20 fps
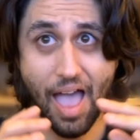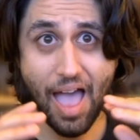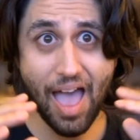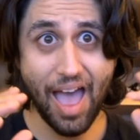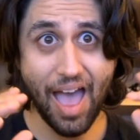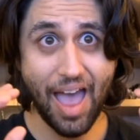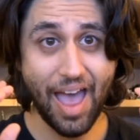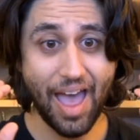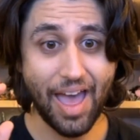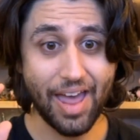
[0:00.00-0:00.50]

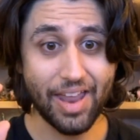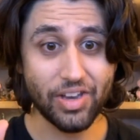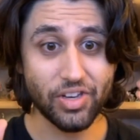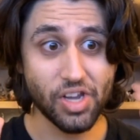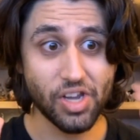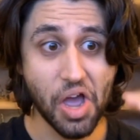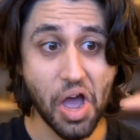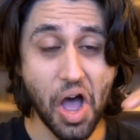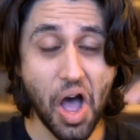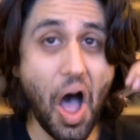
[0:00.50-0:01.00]
and
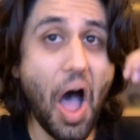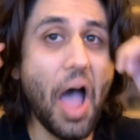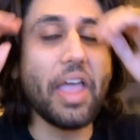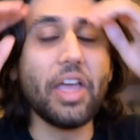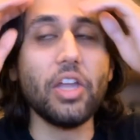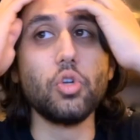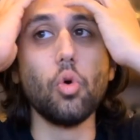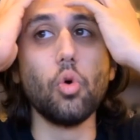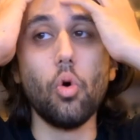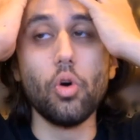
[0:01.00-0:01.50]
I
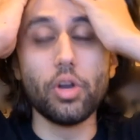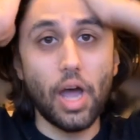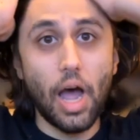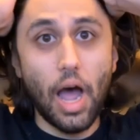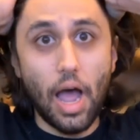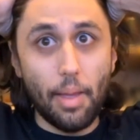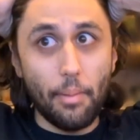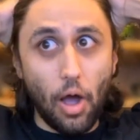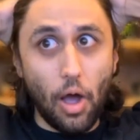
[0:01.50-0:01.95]
adored it. I,